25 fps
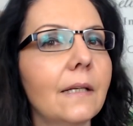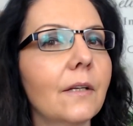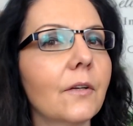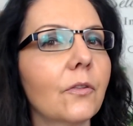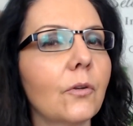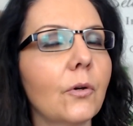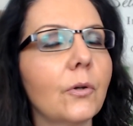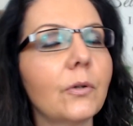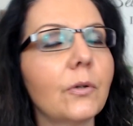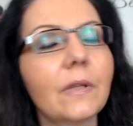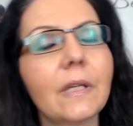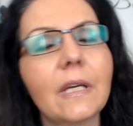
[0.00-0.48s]
the
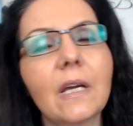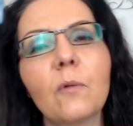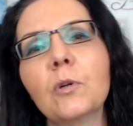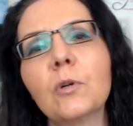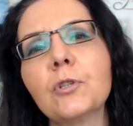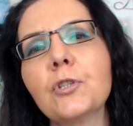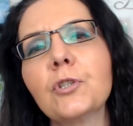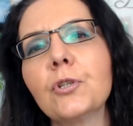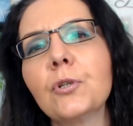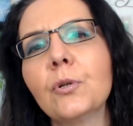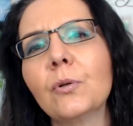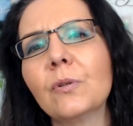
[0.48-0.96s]
third thing I
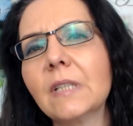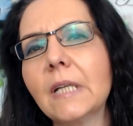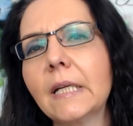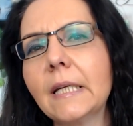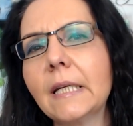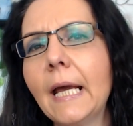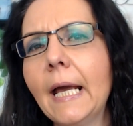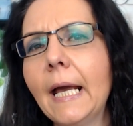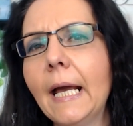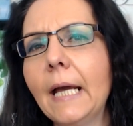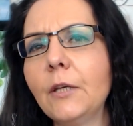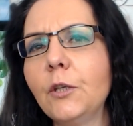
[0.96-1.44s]
want you to know is
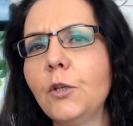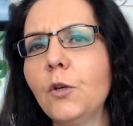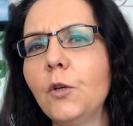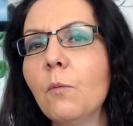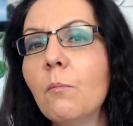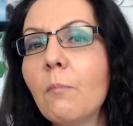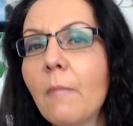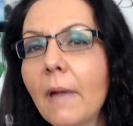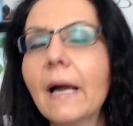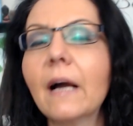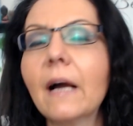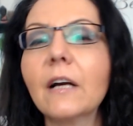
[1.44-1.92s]
that you
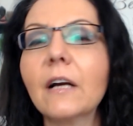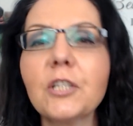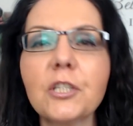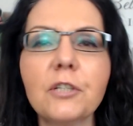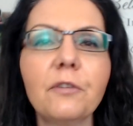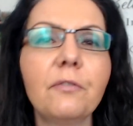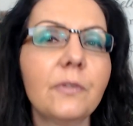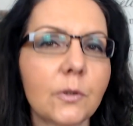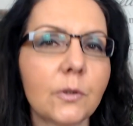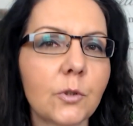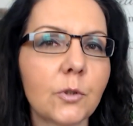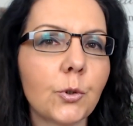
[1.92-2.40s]
may actually
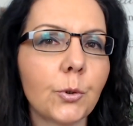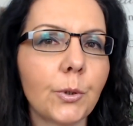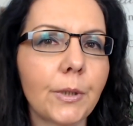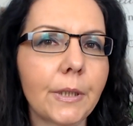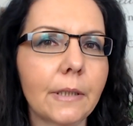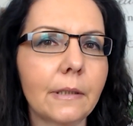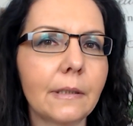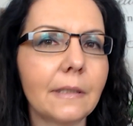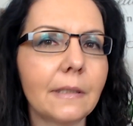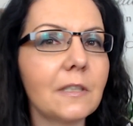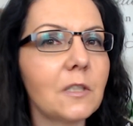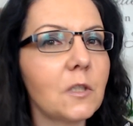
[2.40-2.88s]
feel
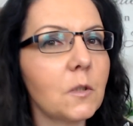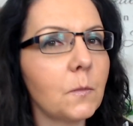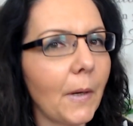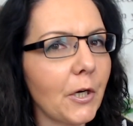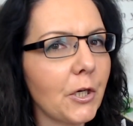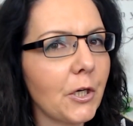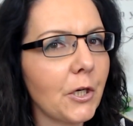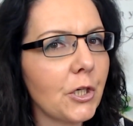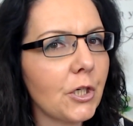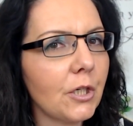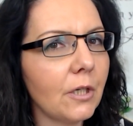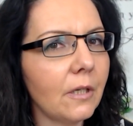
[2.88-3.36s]
triggered,
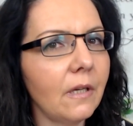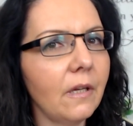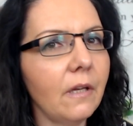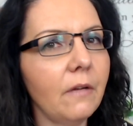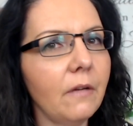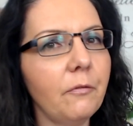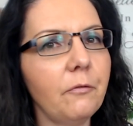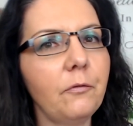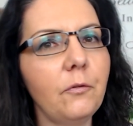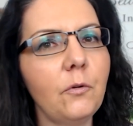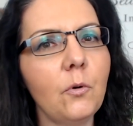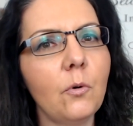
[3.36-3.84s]
especially
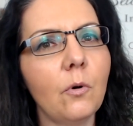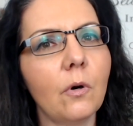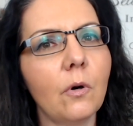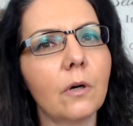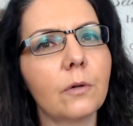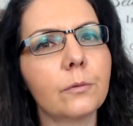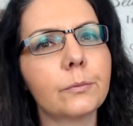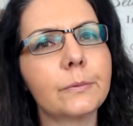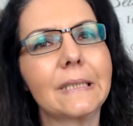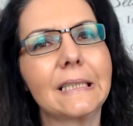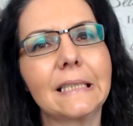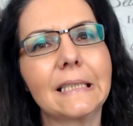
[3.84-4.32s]
if you
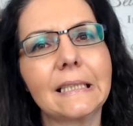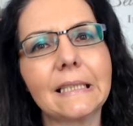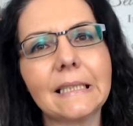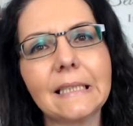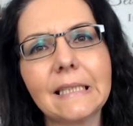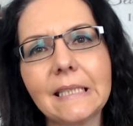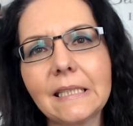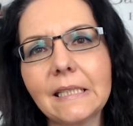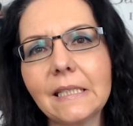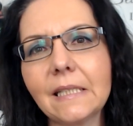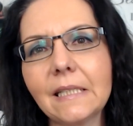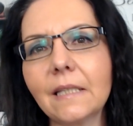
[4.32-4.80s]
are
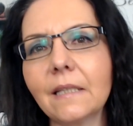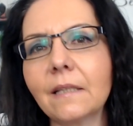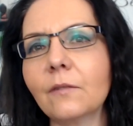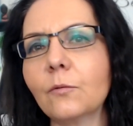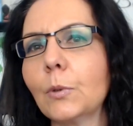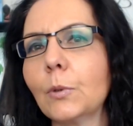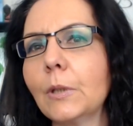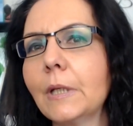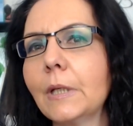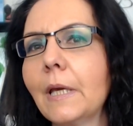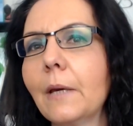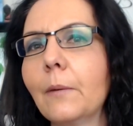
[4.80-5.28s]
resisting
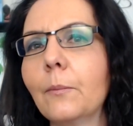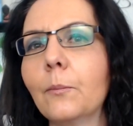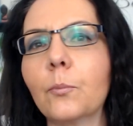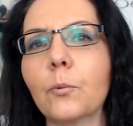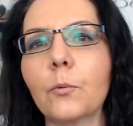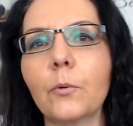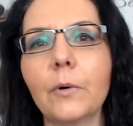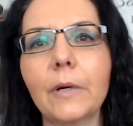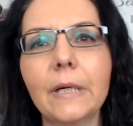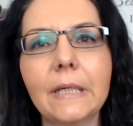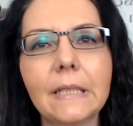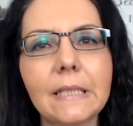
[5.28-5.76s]
really
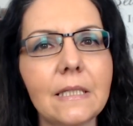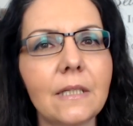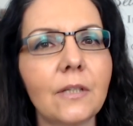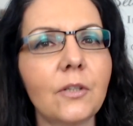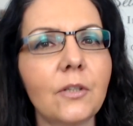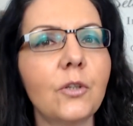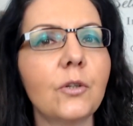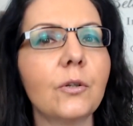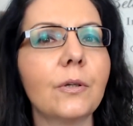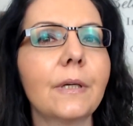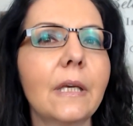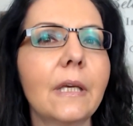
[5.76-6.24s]

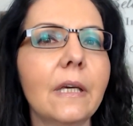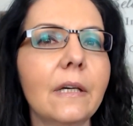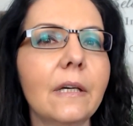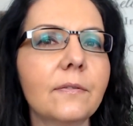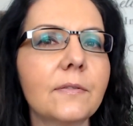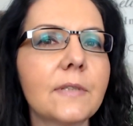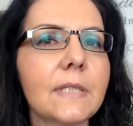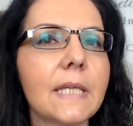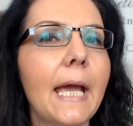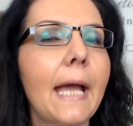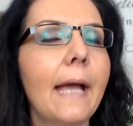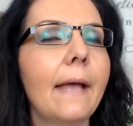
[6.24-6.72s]
embracing your
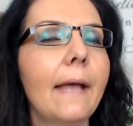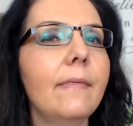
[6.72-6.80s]
gifts.